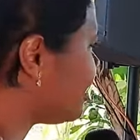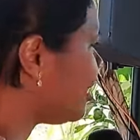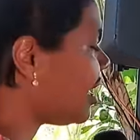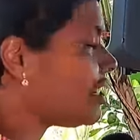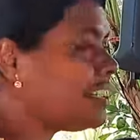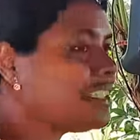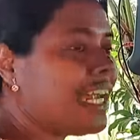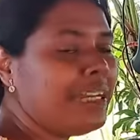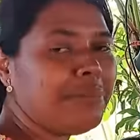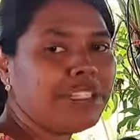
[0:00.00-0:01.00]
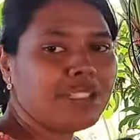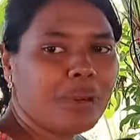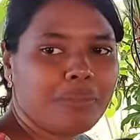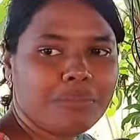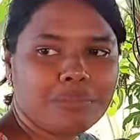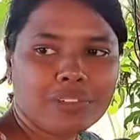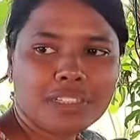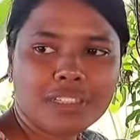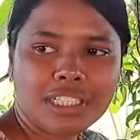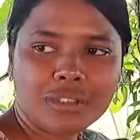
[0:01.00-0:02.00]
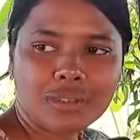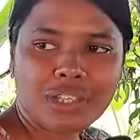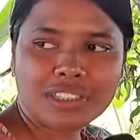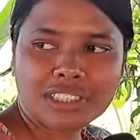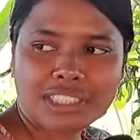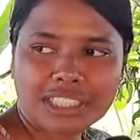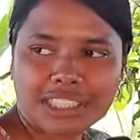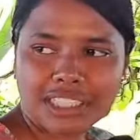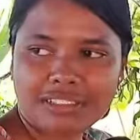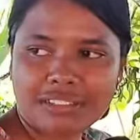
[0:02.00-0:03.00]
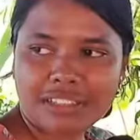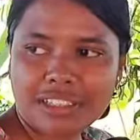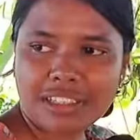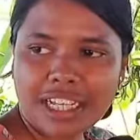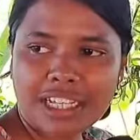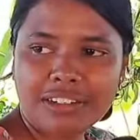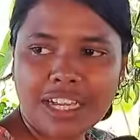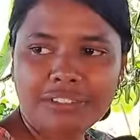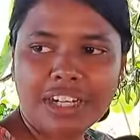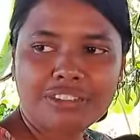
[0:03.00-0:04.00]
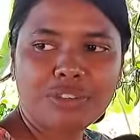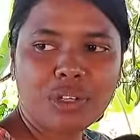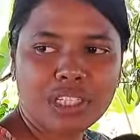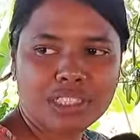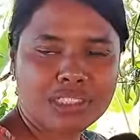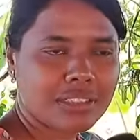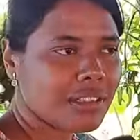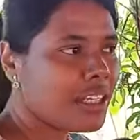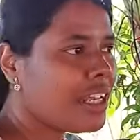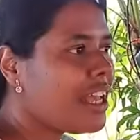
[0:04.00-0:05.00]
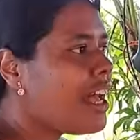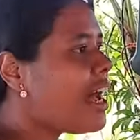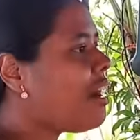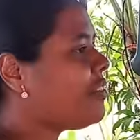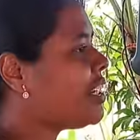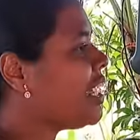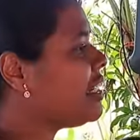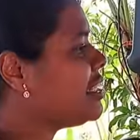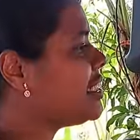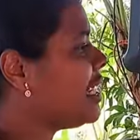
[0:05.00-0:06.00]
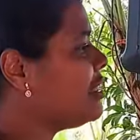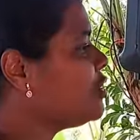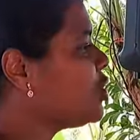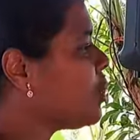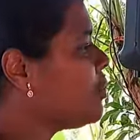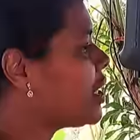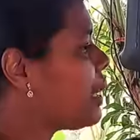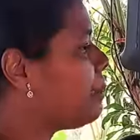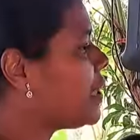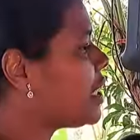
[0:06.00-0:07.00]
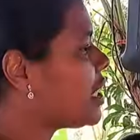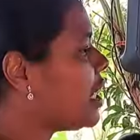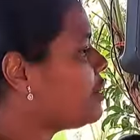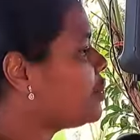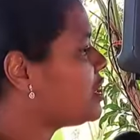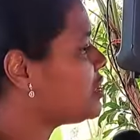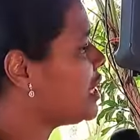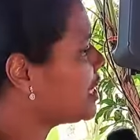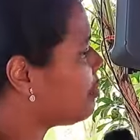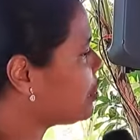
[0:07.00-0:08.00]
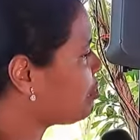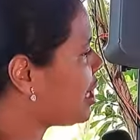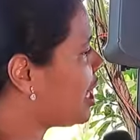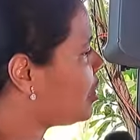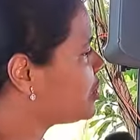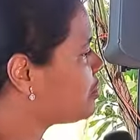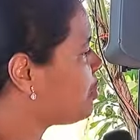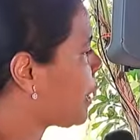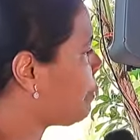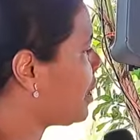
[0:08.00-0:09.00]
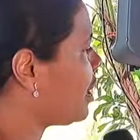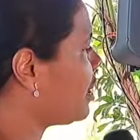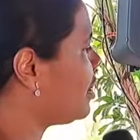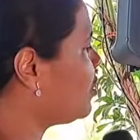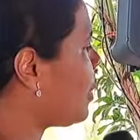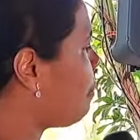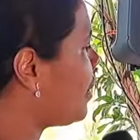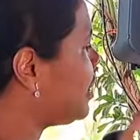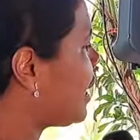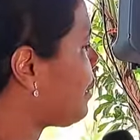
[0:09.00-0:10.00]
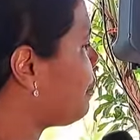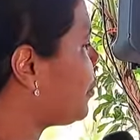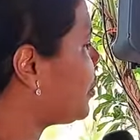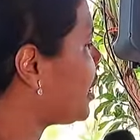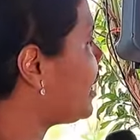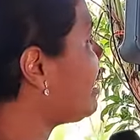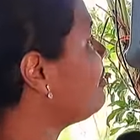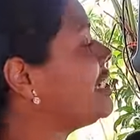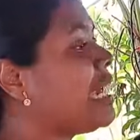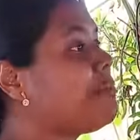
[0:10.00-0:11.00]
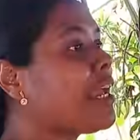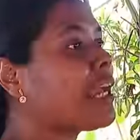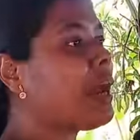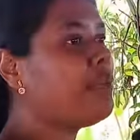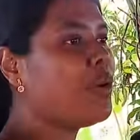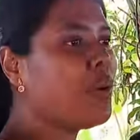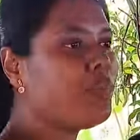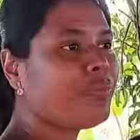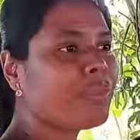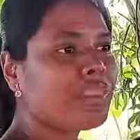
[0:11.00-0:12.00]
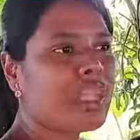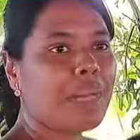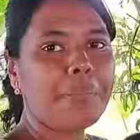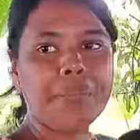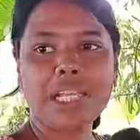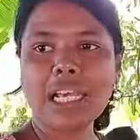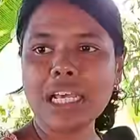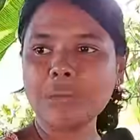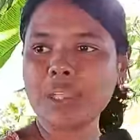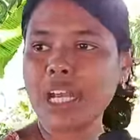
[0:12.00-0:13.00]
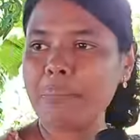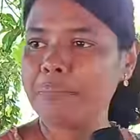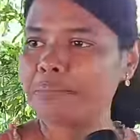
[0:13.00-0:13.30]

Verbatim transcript: I resigned my job in 2016. I, I worked four years. After I resigned the job, the company car would surely come to my house, pick me, drop me in the airport, and every time I come home, the company car would come.